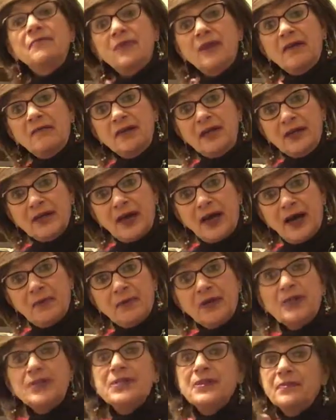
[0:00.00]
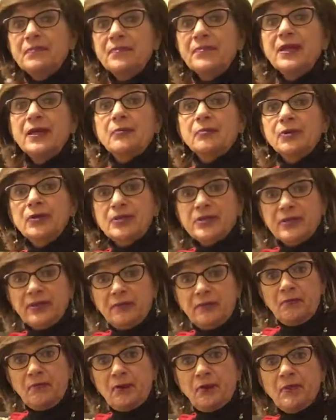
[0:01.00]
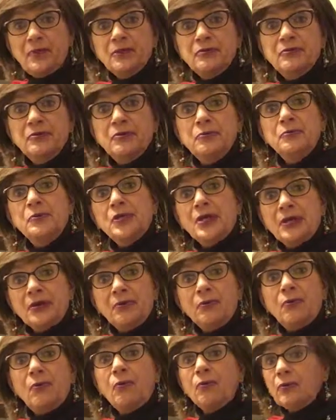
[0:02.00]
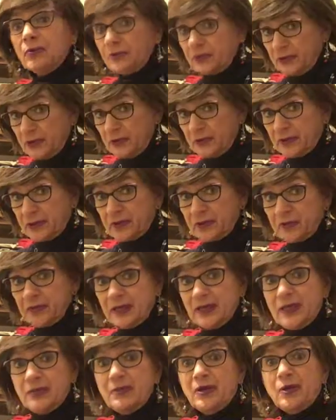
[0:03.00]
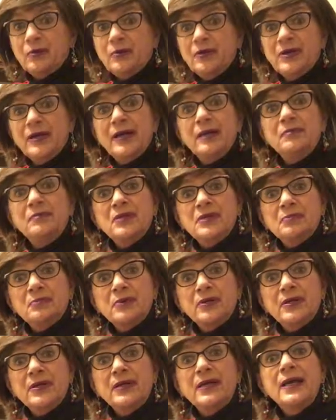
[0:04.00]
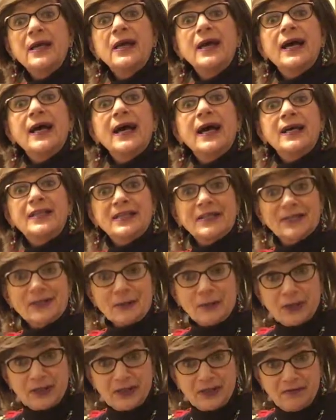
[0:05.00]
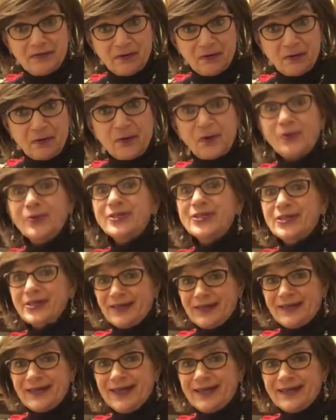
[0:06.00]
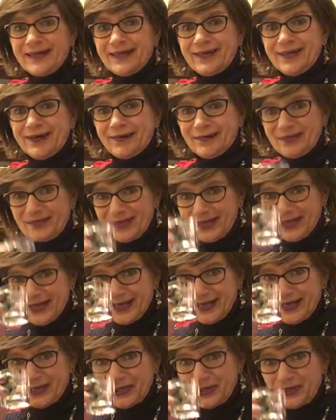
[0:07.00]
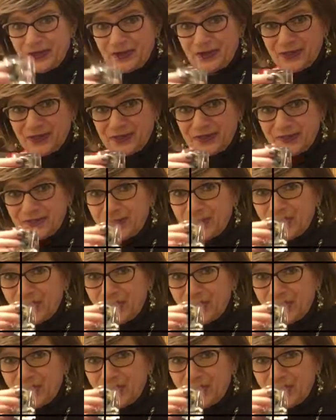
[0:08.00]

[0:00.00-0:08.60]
If you have any comments, please them on my YouTube channel, or you can email me at missbree@thedarkdivarules.com. Cheers.